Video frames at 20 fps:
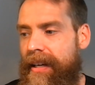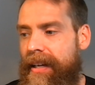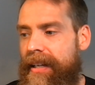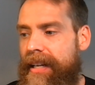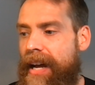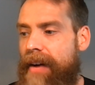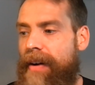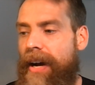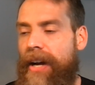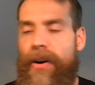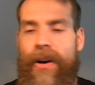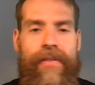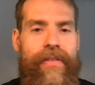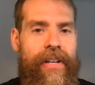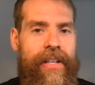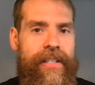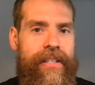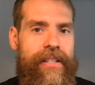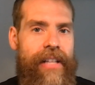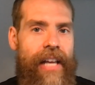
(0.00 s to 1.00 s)
Now, I don't have it
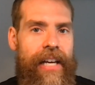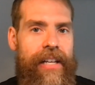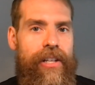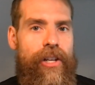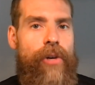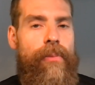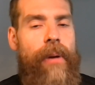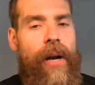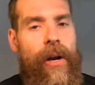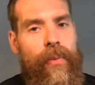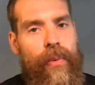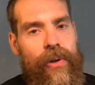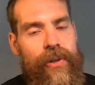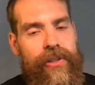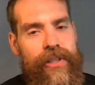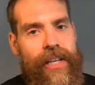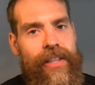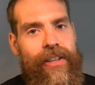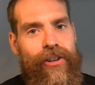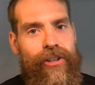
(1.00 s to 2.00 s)
on a slide here, but I will
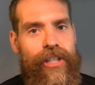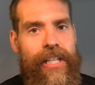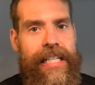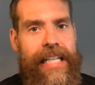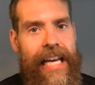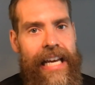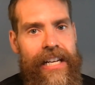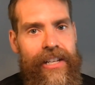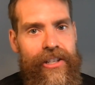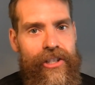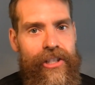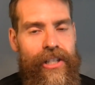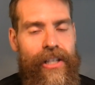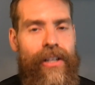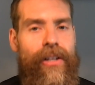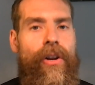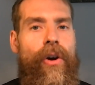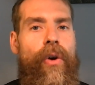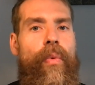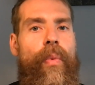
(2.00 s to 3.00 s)
say there is a
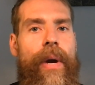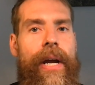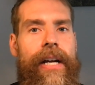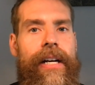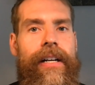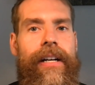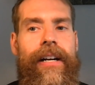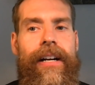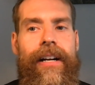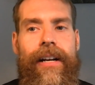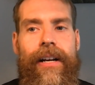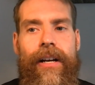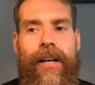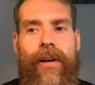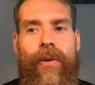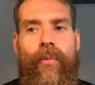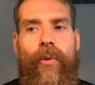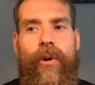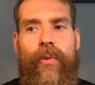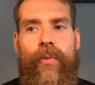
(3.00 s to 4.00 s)
tension where
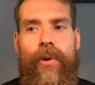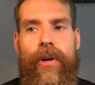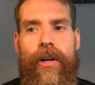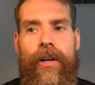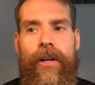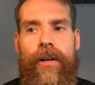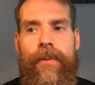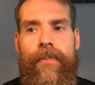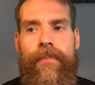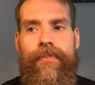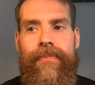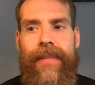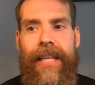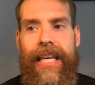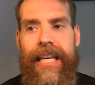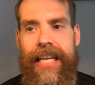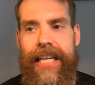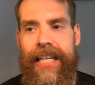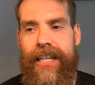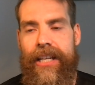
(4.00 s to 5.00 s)
when we're
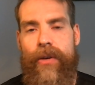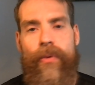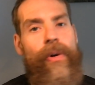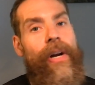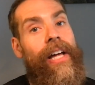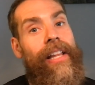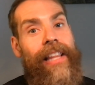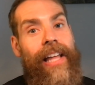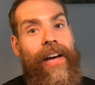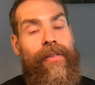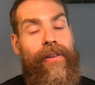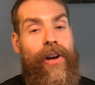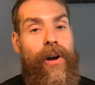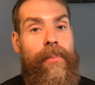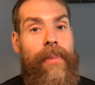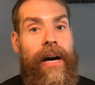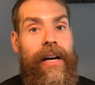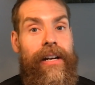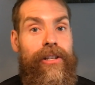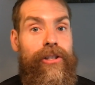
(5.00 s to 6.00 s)
eating, we're not allowing our
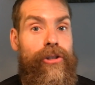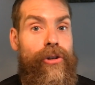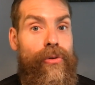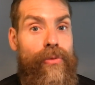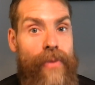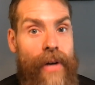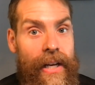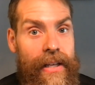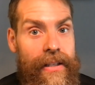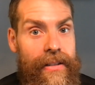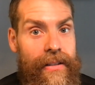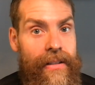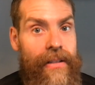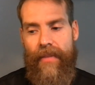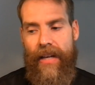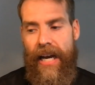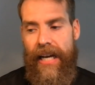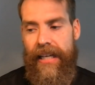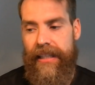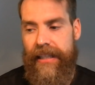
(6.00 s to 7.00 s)
bodies to rest.
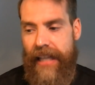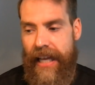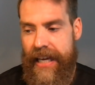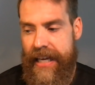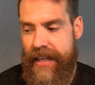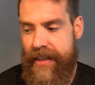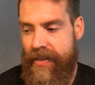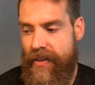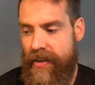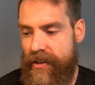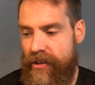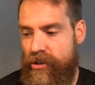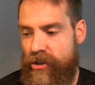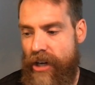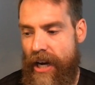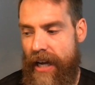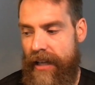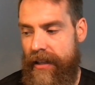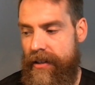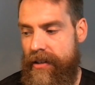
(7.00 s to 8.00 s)
I like this
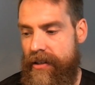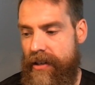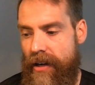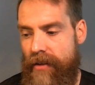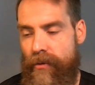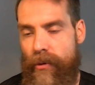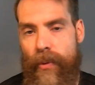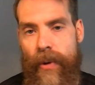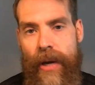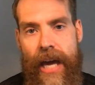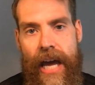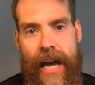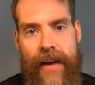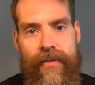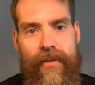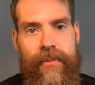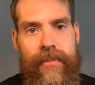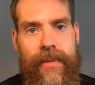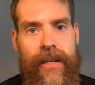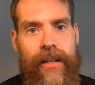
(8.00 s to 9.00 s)
challenge of when we have
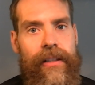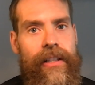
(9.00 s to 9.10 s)
a meal,